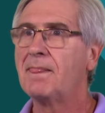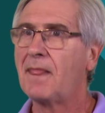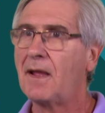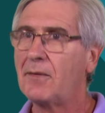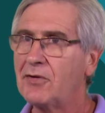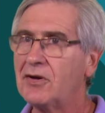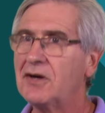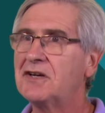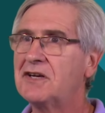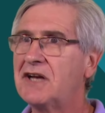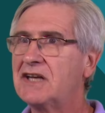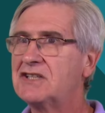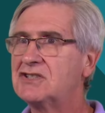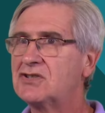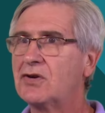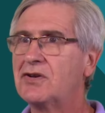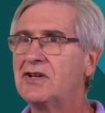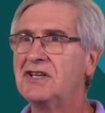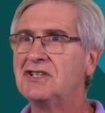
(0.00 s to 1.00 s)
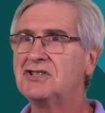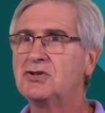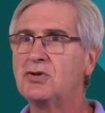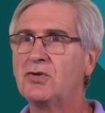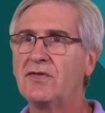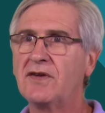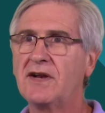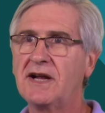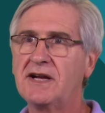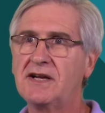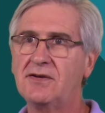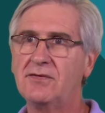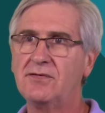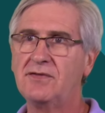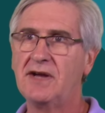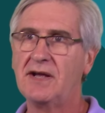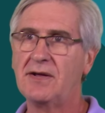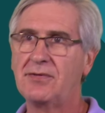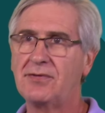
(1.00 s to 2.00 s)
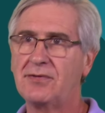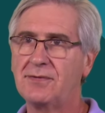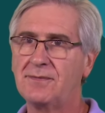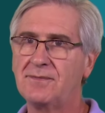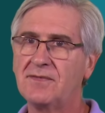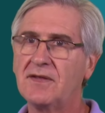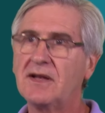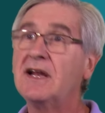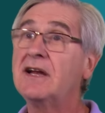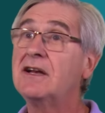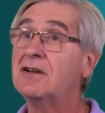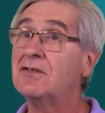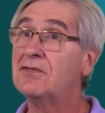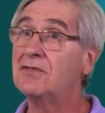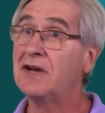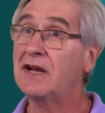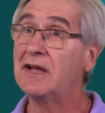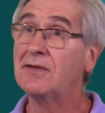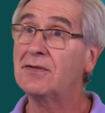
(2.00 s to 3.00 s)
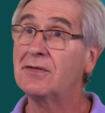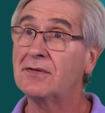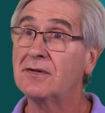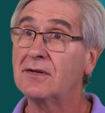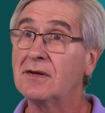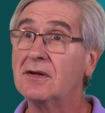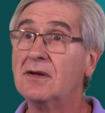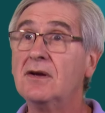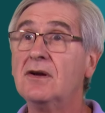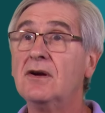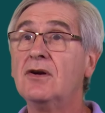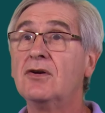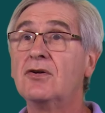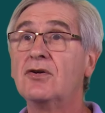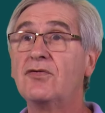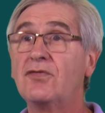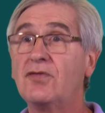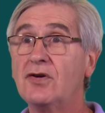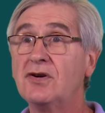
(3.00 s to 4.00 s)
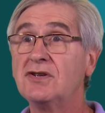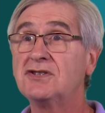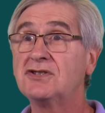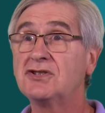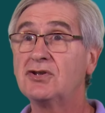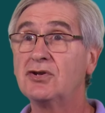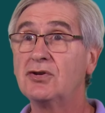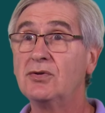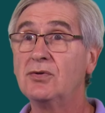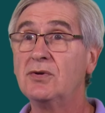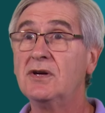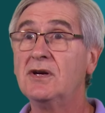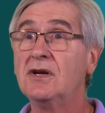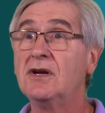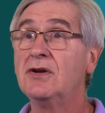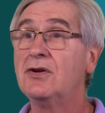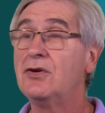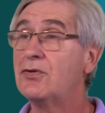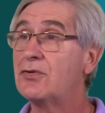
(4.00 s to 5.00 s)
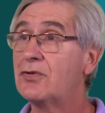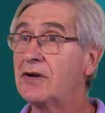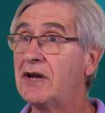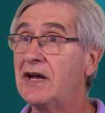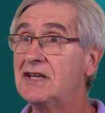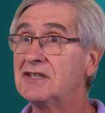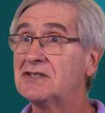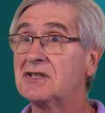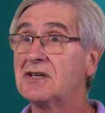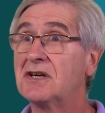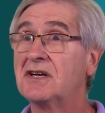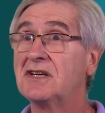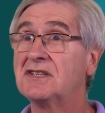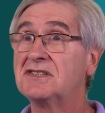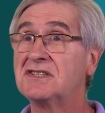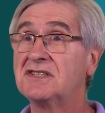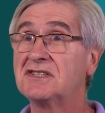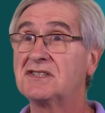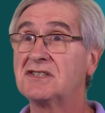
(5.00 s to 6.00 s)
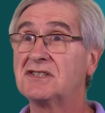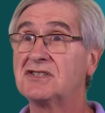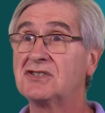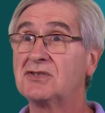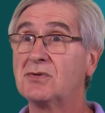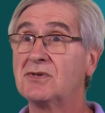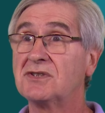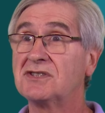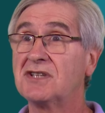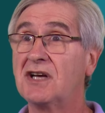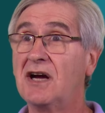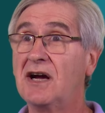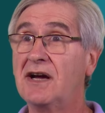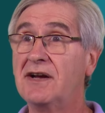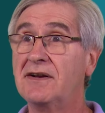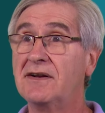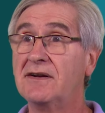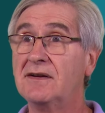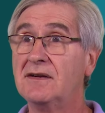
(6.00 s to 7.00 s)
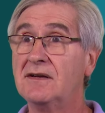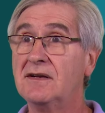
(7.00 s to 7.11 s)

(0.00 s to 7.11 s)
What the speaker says: I'm going to touch on the issue of elective death. Elective death refers to euthanasia and assisted suicide.